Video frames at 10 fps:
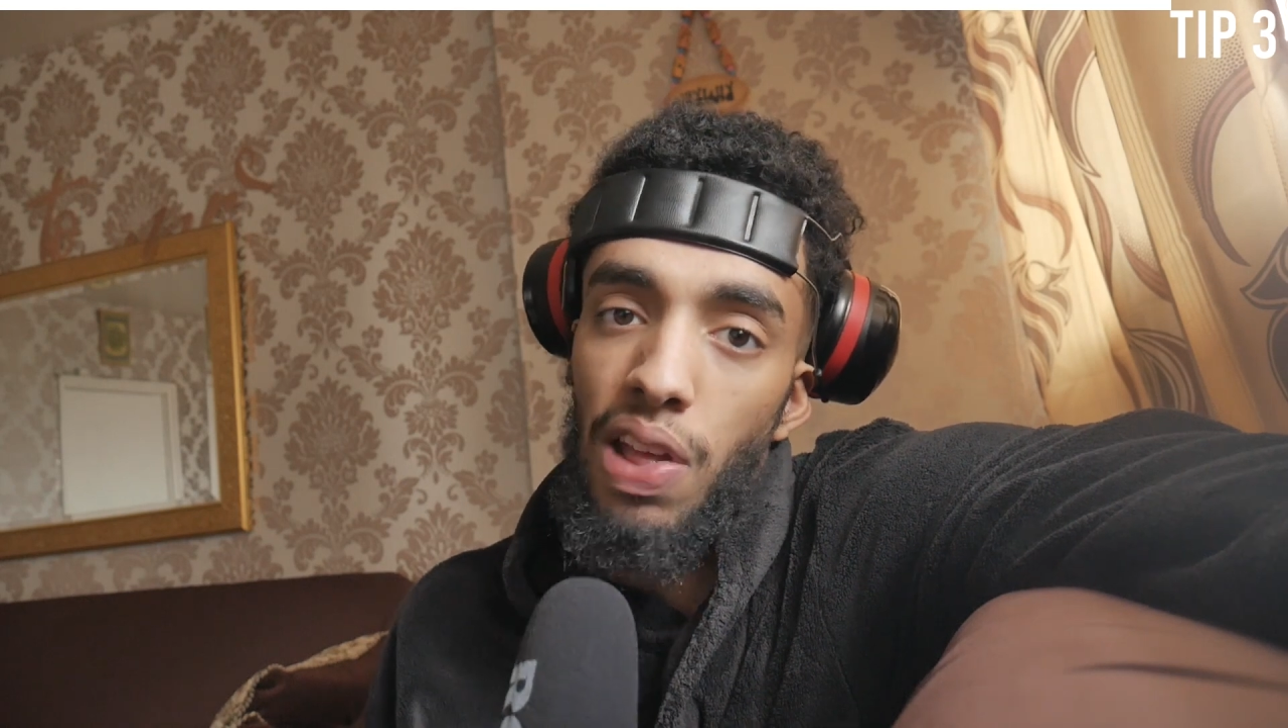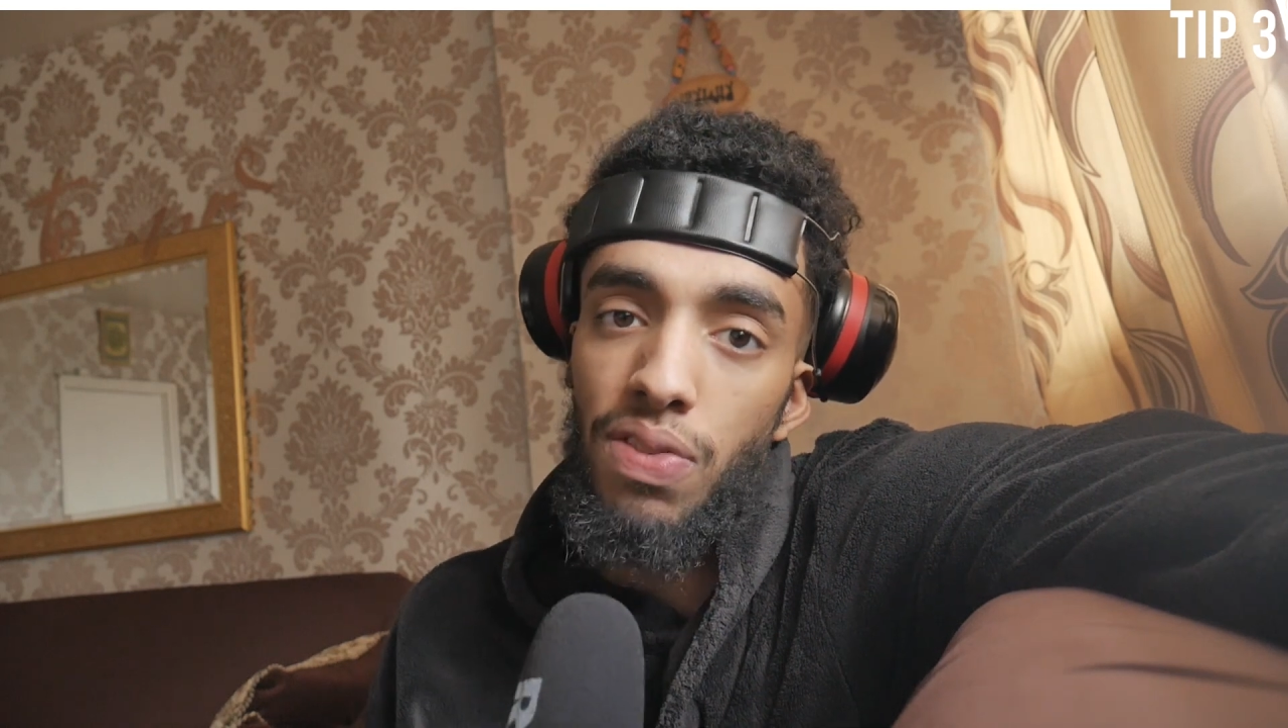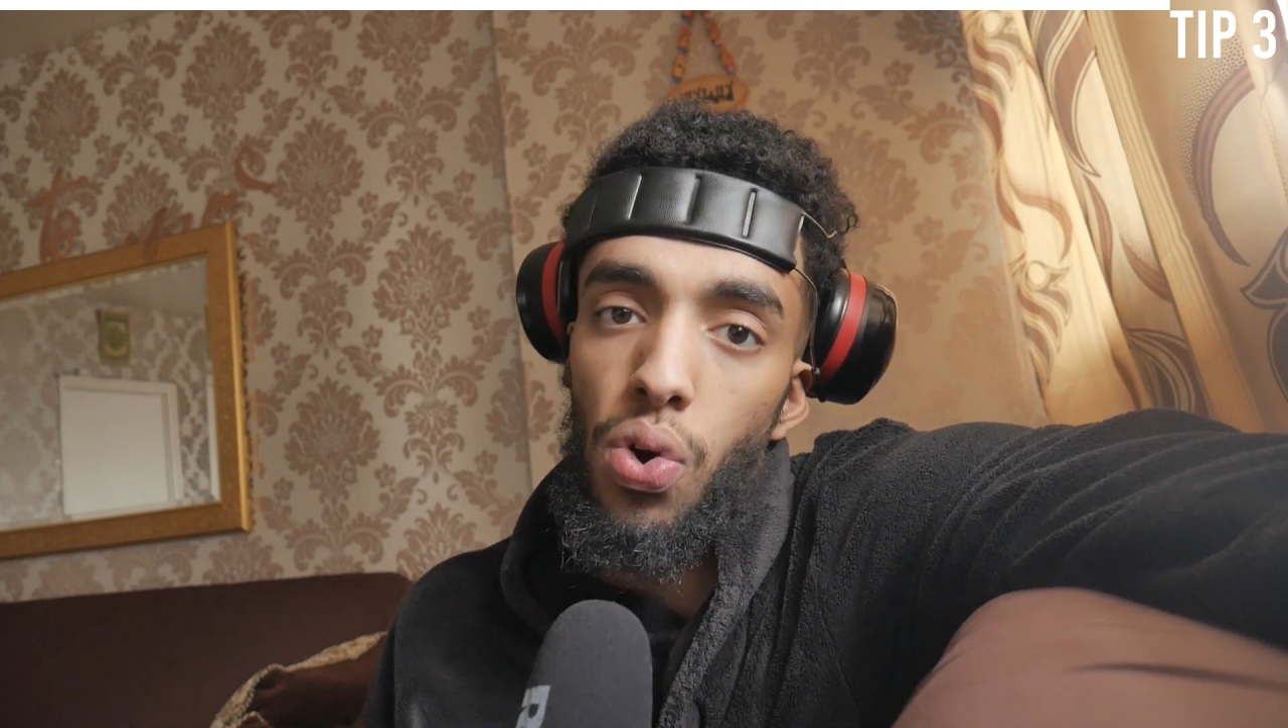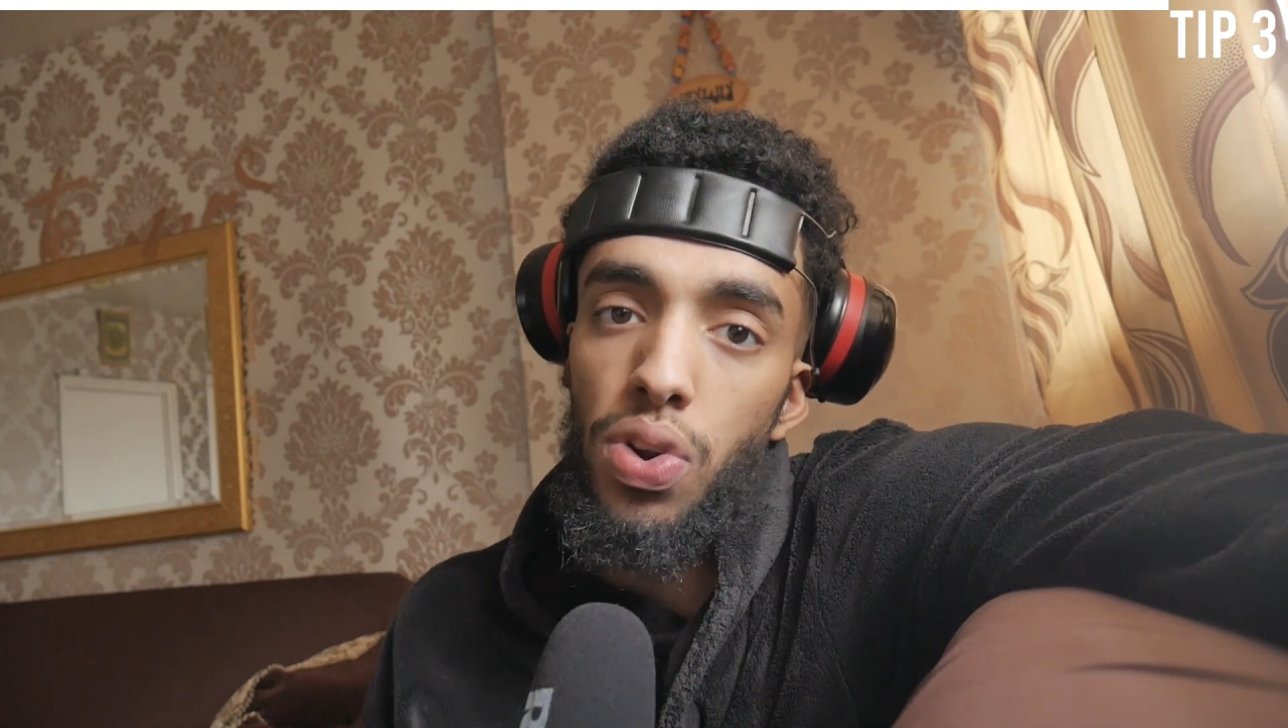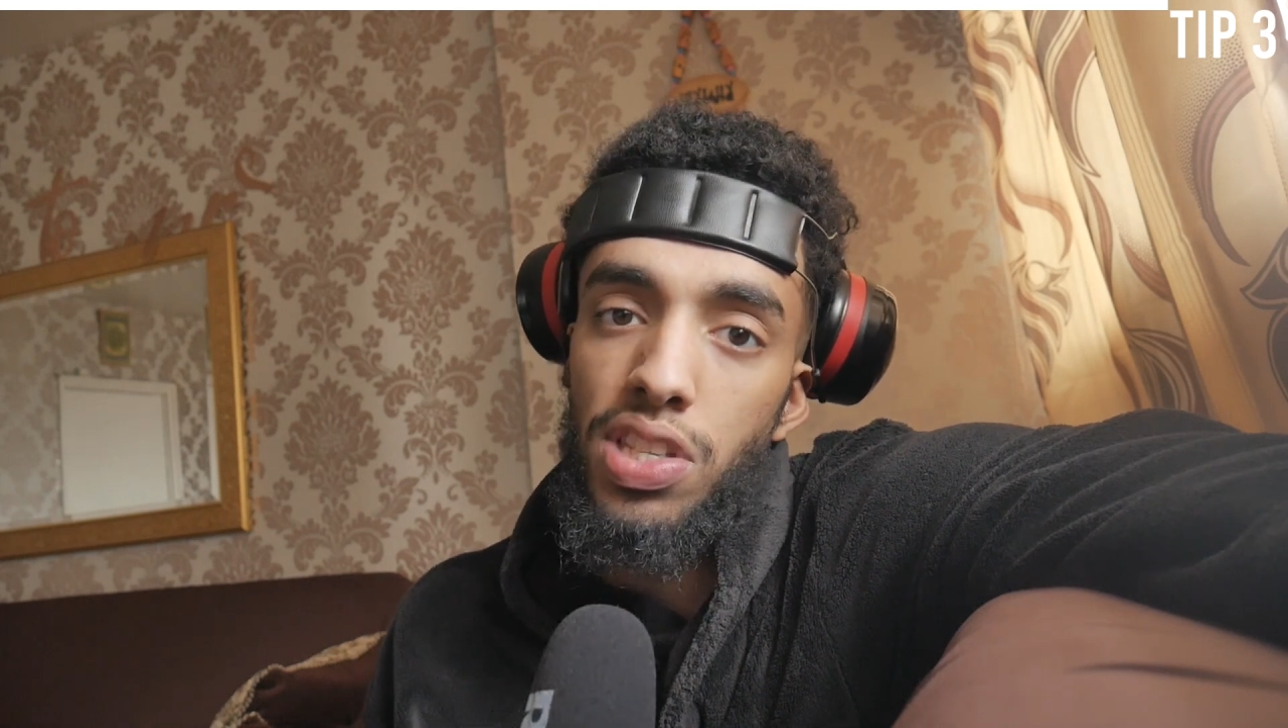they've gotten